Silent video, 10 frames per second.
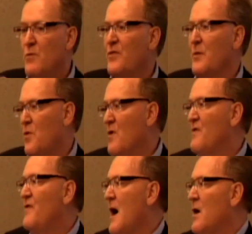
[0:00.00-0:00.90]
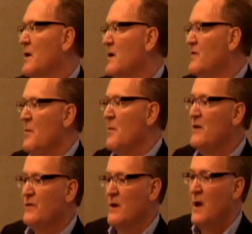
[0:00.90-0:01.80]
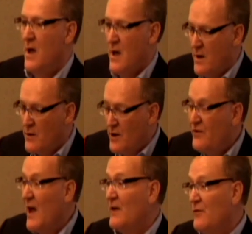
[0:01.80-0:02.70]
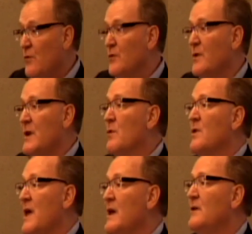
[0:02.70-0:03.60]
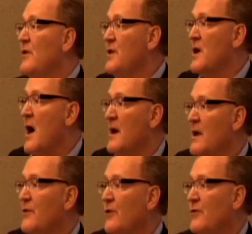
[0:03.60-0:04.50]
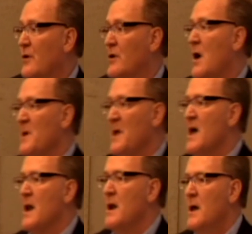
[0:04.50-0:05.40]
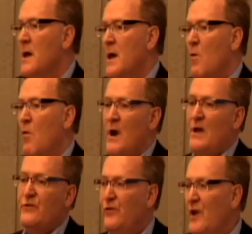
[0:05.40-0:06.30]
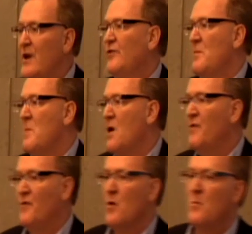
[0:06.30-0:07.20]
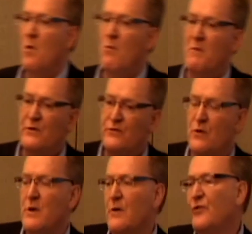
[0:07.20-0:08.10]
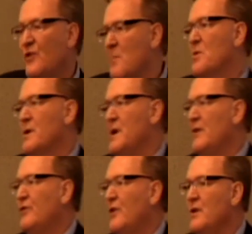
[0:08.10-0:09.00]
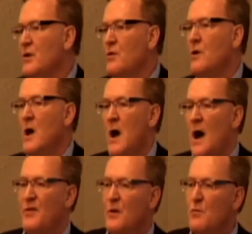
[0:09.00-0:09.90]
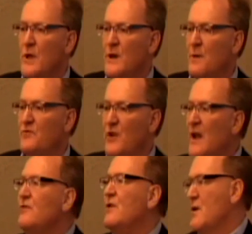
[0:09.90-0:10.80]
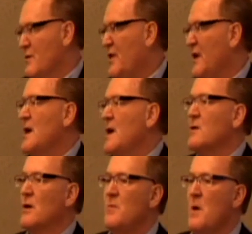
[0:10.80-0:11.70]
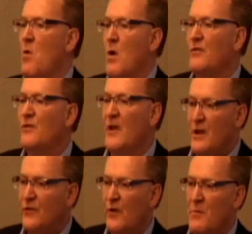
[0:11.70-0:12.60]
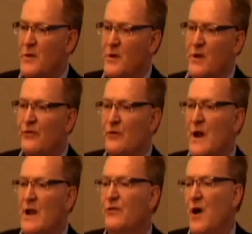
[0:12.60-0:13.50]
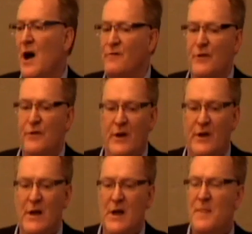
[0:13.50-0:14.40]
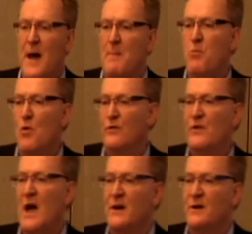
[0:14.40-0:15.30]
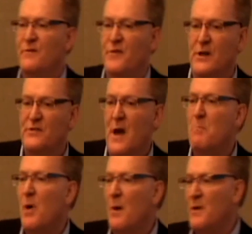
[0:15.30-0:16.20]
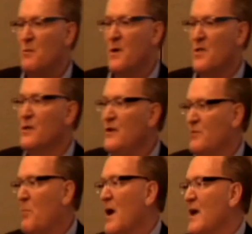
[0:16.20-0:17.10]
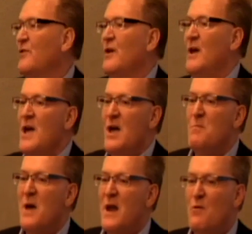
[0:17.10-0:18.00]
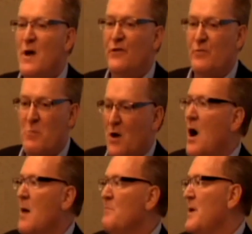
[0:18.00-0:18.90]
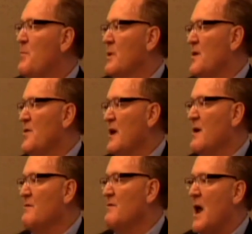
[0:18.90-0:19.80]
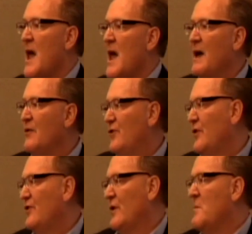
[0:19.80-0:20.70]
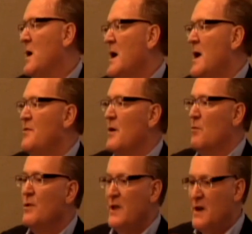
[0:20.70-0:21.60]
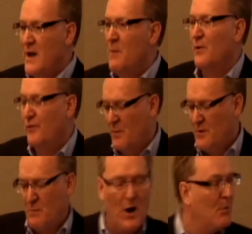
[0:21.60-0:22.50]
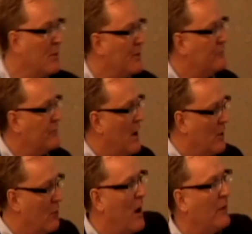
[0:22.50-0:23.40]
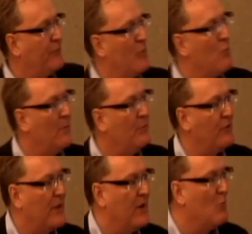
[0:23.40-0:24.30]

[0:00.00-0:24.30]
with the profile information, contextually related to the audiences that are coming in. What I just said is a mouthful, but when we show you how simple it is to do, I think we'll end up changing your thinking a little bit more and taking some of the constraints off. It's like that Porsche ad. You feel like that puppy when the leash breaks. In many ways, Marcom people, I think, have not had a system that really enables them to publish across the website